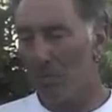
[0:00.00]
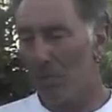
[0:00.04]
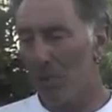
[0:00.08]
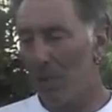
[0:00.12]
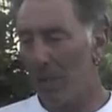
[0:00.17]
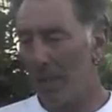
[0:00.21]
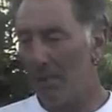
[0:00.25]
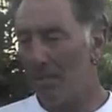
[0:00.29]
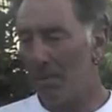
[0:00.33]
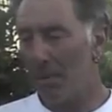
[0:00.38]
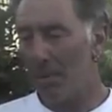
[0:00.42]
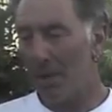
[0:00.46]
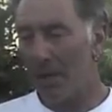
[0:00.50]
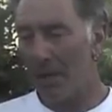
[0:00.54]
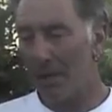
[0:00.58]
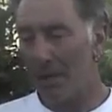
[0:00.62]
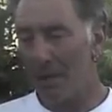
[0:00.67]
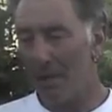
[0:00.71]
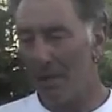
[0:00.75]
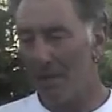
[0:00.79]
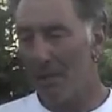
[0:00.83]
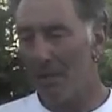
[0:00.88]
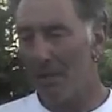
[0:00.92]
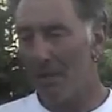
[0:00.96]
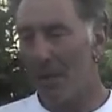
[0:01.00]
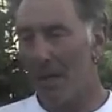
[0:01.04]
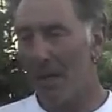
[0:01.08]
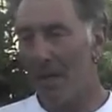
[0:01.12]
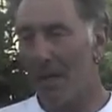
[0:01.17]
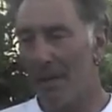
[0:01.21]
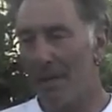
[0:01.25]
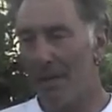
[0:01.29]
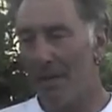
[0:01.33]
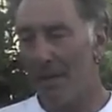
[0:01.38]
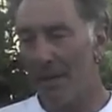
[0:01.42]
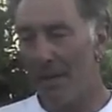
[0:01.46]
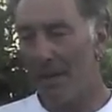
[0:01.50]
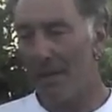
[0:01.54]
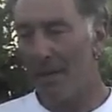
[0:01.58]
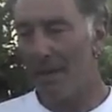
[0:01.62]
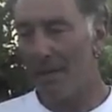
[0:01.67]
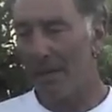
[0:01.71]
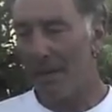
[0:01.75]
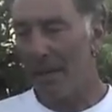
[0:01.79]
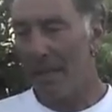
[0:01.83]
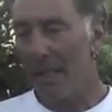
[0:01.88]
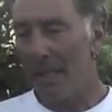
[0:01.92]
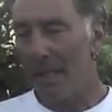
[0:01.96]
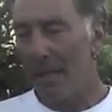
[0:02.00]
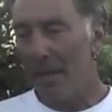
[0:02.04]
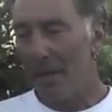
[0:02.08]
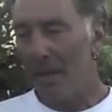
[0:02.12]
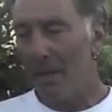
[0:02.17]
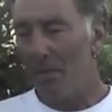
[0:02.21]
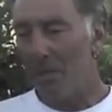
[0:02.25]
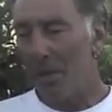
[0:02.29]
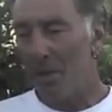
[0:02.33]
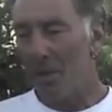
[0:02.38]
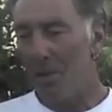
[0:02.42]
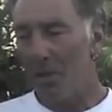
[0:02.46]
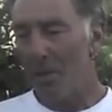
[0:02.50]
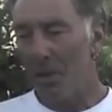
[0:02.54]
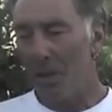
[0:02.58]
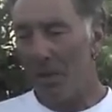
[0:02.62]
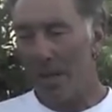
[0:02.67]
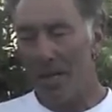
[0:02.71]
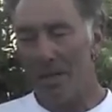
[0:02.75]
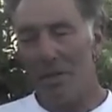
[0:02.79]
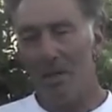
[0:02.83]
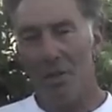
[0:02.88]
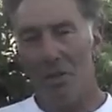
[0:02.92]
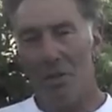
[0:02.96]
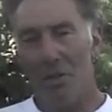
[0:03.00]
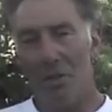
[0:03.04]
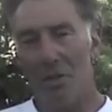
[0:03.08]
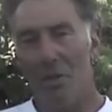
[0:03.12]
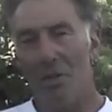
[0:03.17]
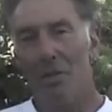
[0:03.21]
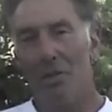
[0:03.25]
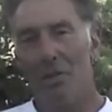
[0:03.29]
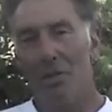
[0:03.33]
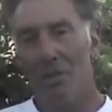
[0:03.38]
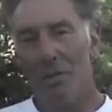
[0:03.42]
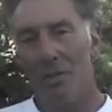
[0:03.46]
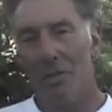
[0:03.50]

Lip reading: really productive and maturing as they should.